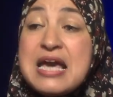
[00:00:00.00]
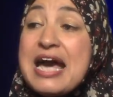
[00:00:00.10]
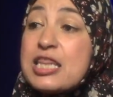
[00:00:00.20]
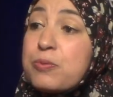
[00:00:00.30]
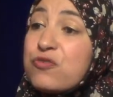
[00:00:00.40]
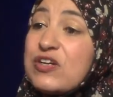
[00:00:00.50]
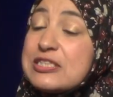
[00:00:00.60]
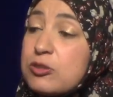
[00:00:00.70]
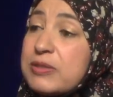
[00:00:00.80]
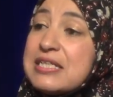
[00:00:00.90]
And the
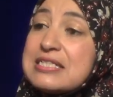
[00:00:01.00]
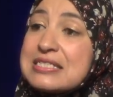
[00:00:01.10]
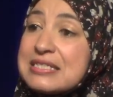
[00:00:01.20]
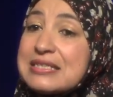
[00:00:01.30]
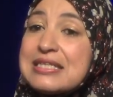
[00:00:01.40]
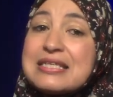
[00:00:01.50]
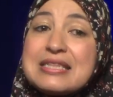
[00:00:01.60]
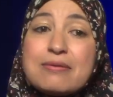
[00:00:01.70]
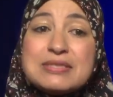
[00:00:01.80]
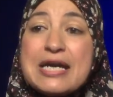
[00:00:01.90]
professor begins to lead
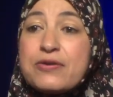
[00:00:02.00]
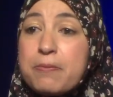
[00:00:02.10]
them down a